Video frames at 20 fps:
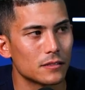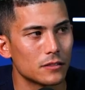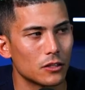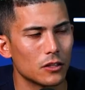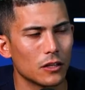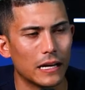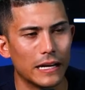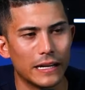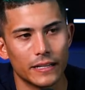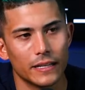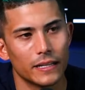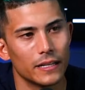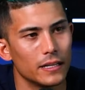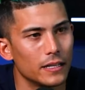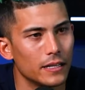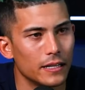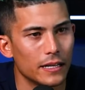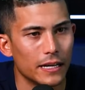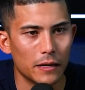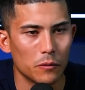Yeah, They're like,
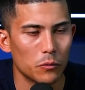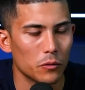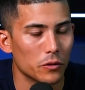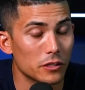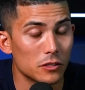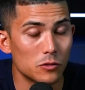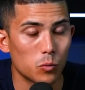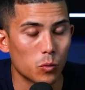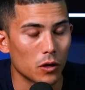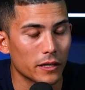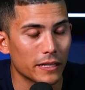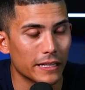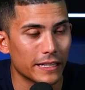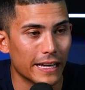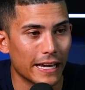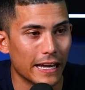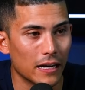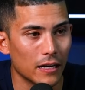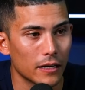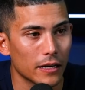sure. hey, will this work in
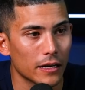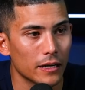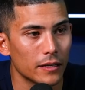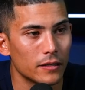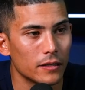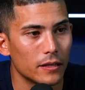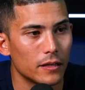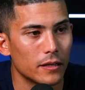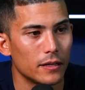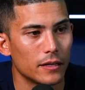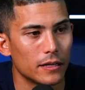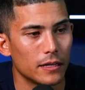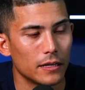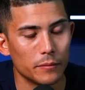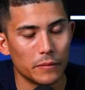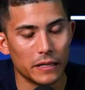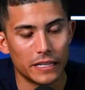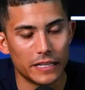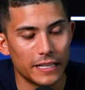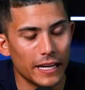Canada? And
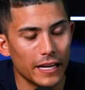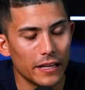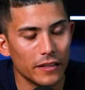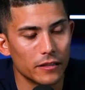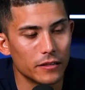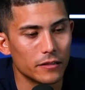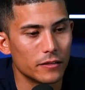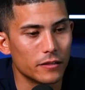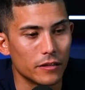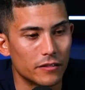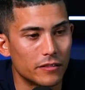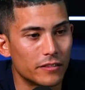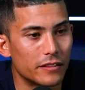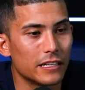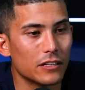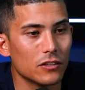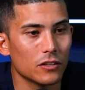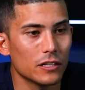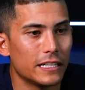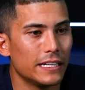I'm like, yeah, the the
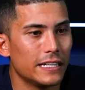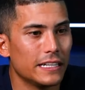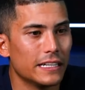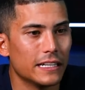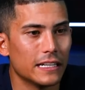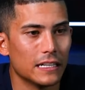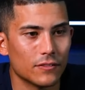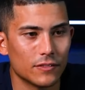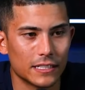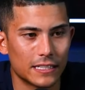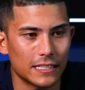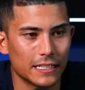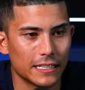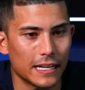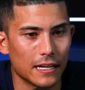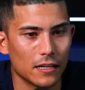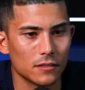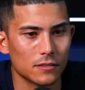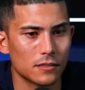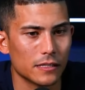theory and everything
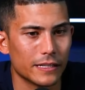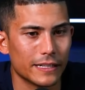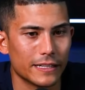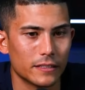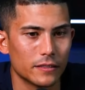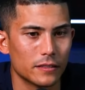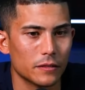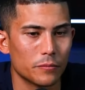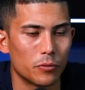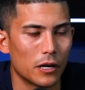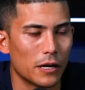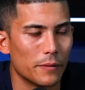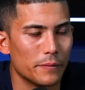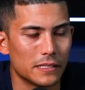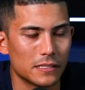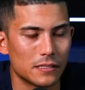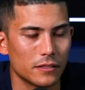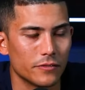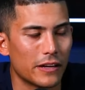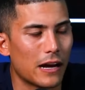else, like the
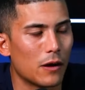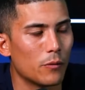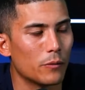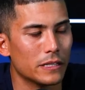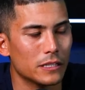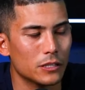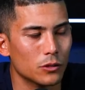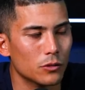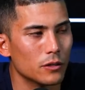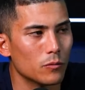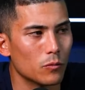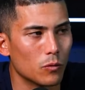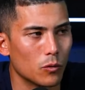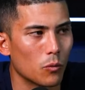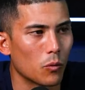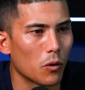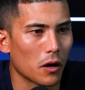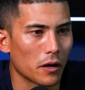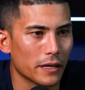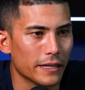premise of how we do it, will
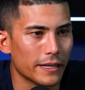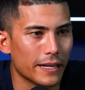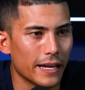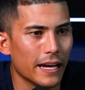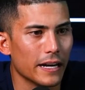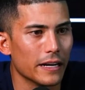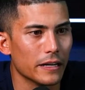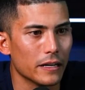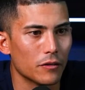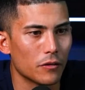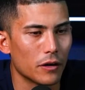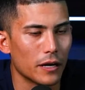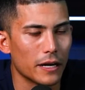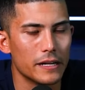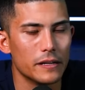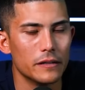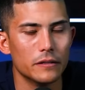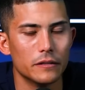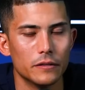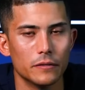work in Canada,
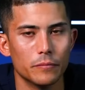right?